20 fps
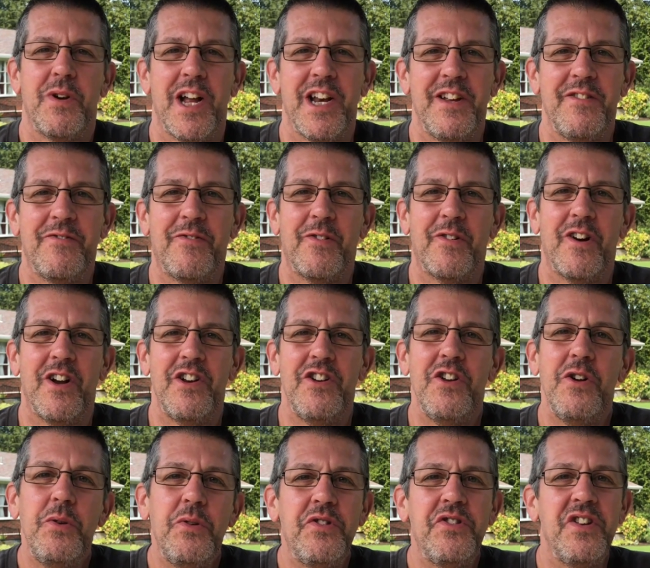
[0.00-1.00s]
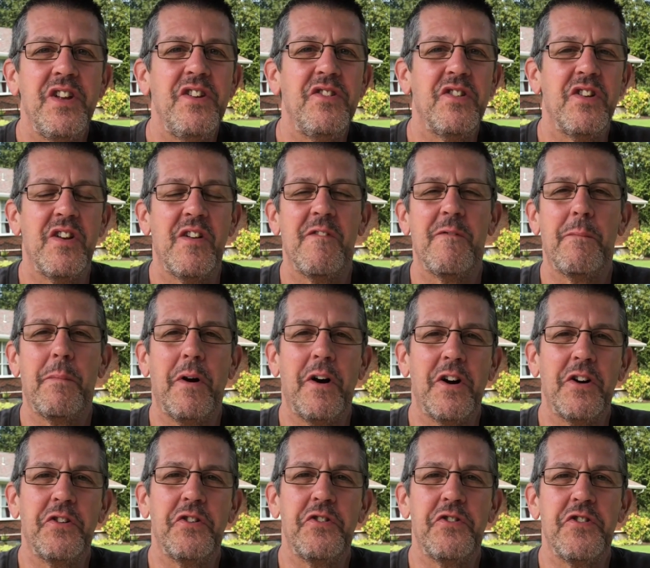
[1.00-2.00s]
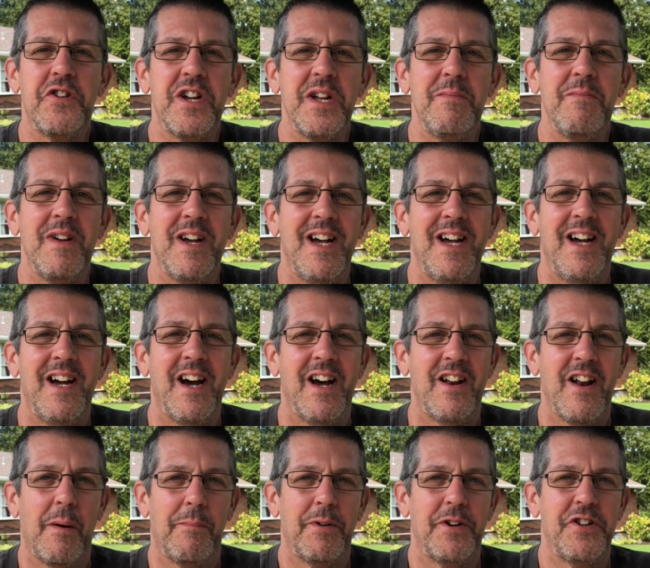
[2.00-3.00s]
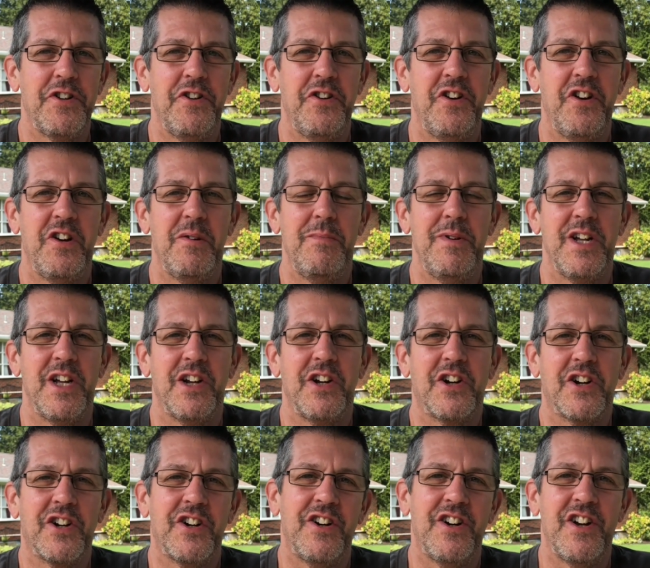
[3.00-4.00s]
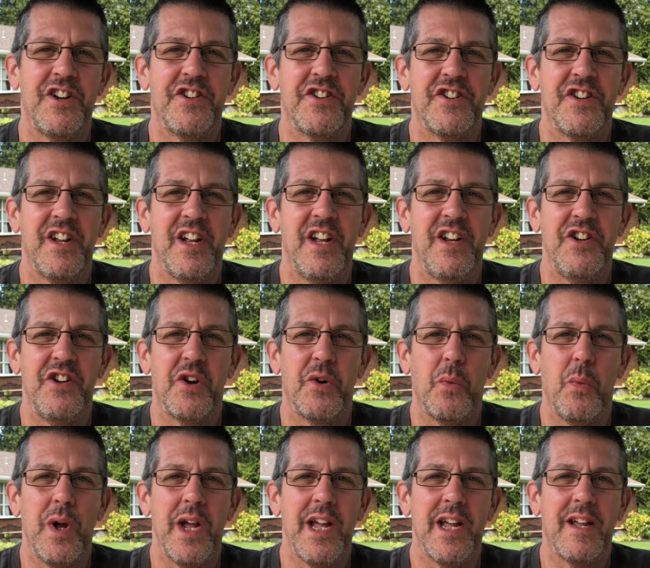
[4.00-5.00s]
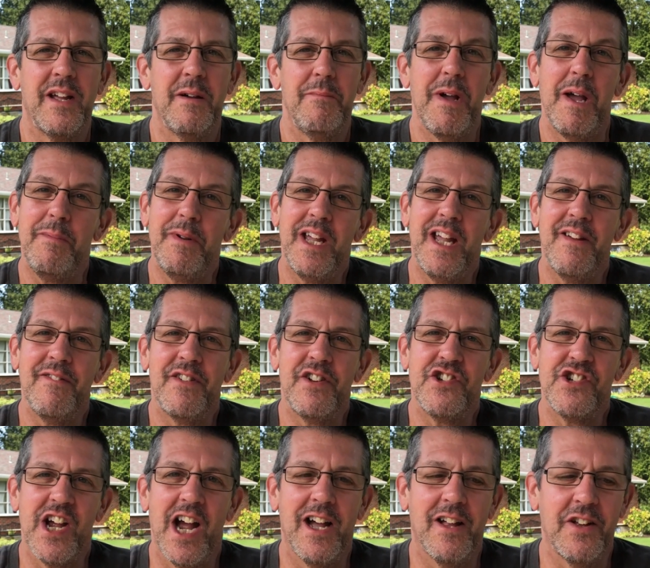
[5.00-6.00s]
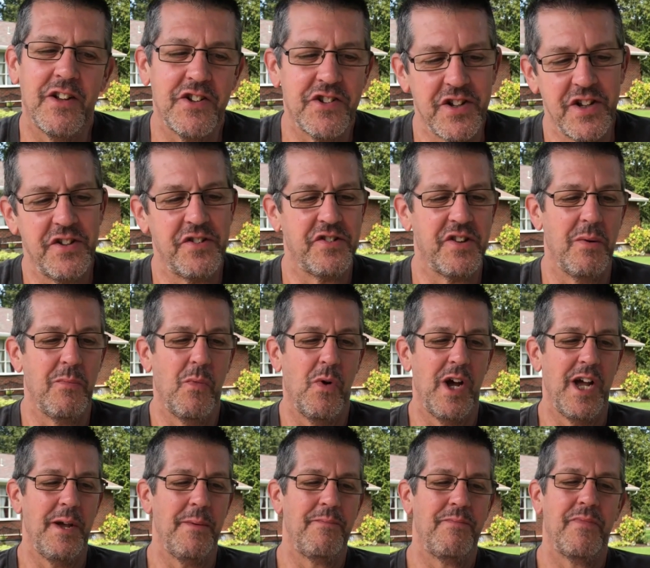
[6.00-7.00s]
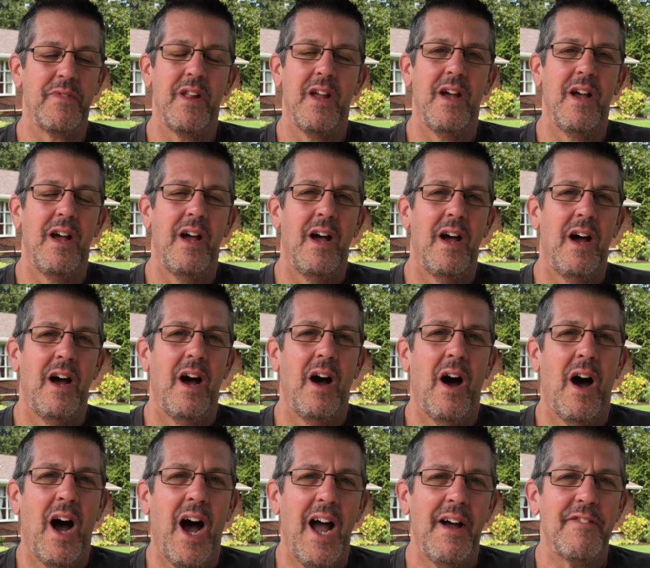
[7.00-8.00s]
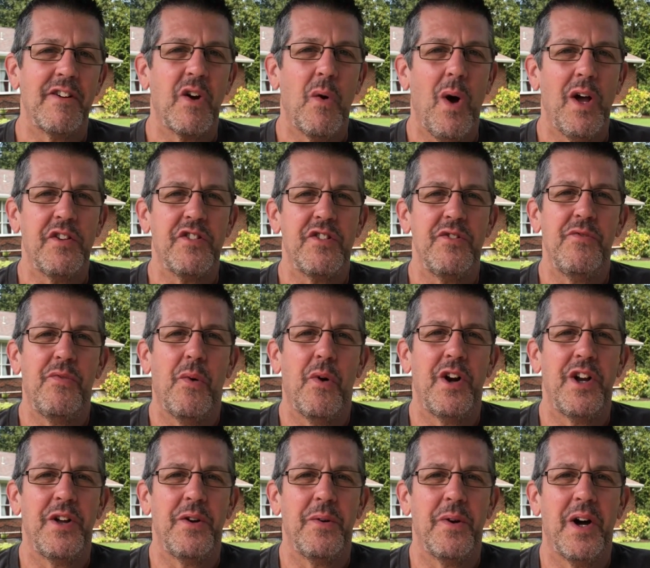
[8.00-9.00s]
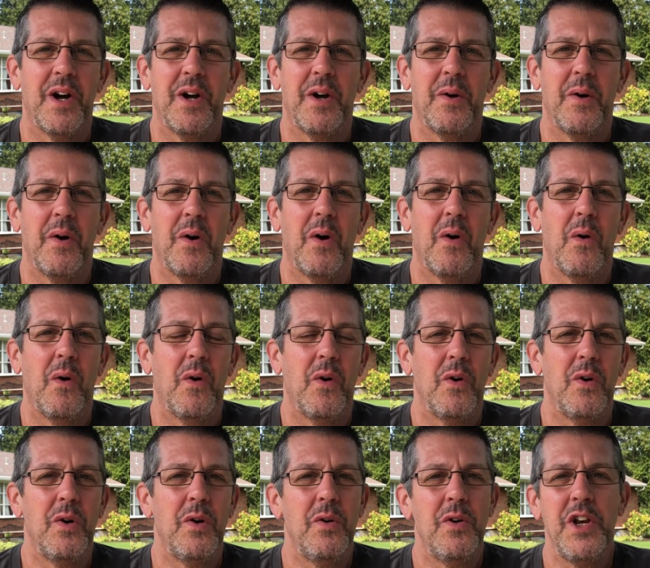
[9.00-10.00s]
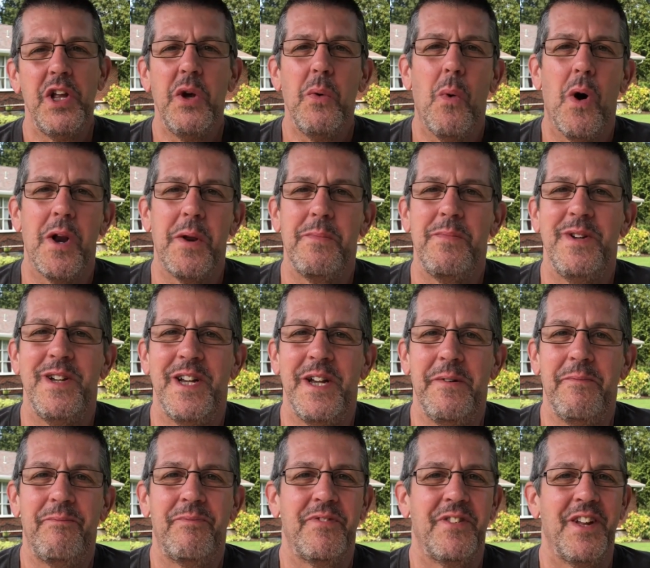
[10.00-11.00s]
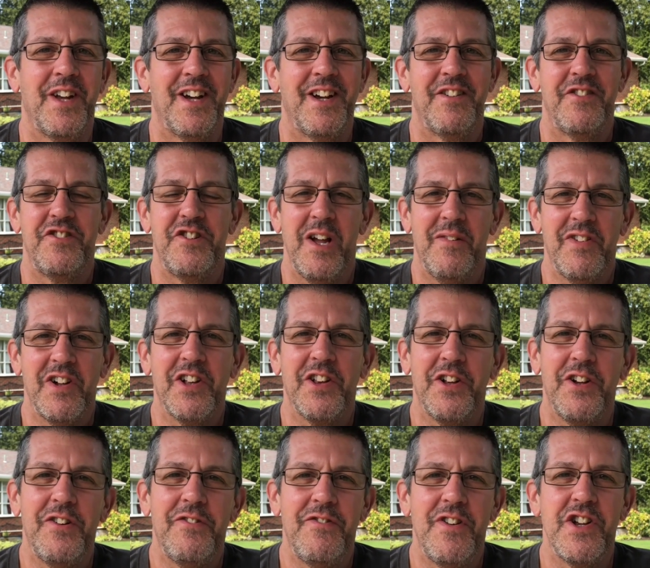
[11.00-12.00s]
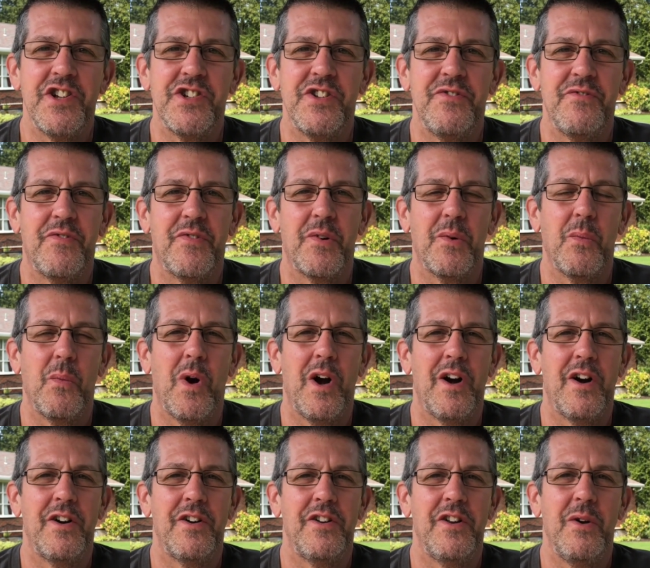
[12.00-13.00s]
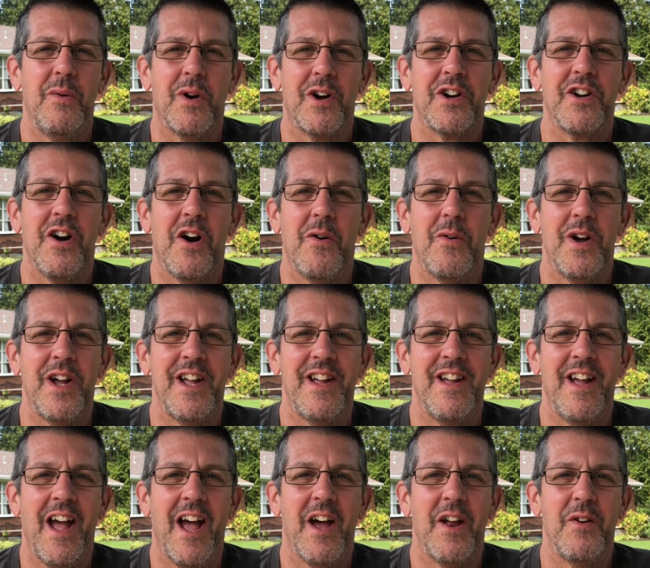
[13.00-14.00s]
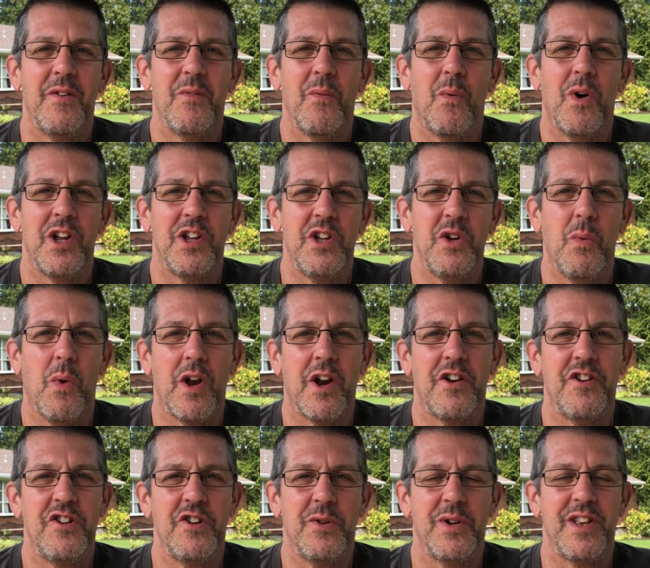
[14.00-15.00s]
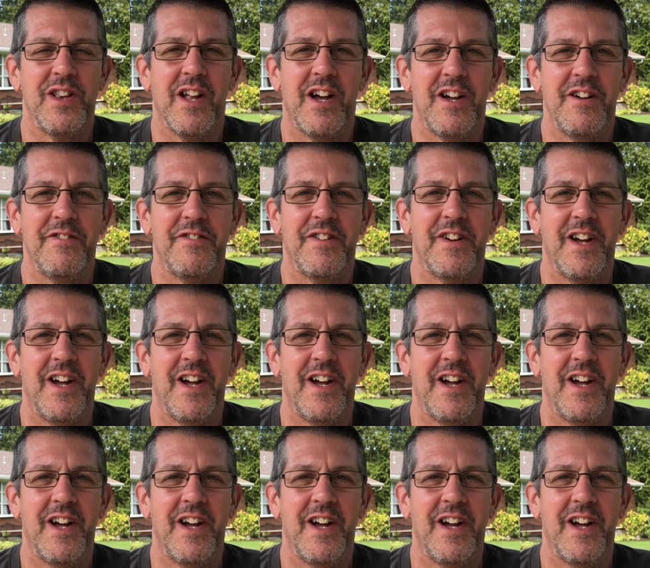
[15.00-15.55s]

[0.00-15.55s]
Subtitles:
ready for a new season of Perkstream, an opportunity to be encouraged in your week and maybe even challenged in some way. I have a question for you. Who do you want to be? Do you have a clear vision for where you are going and what you want to do in life?